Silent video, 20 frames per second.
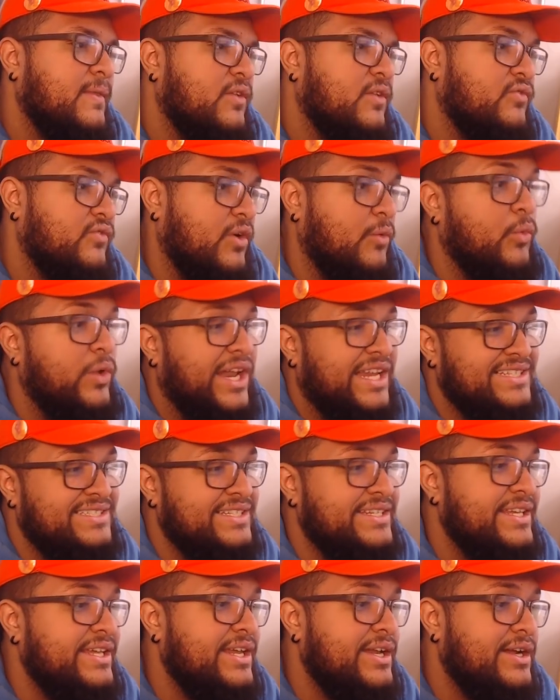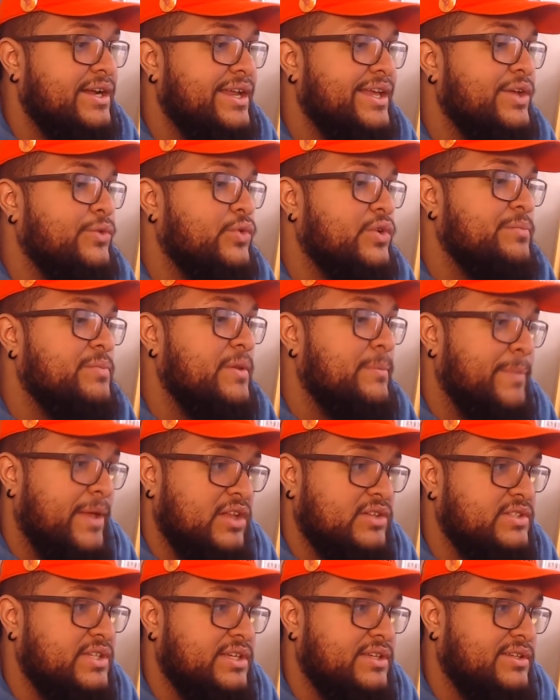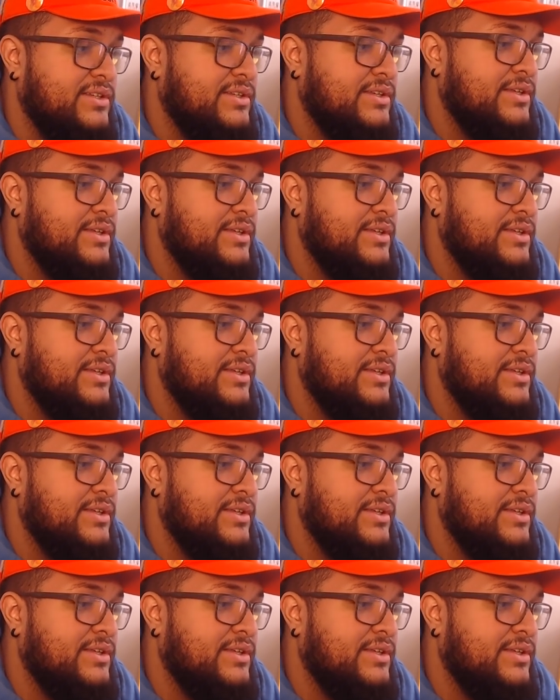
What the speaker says: From what I see here, it would be Melting.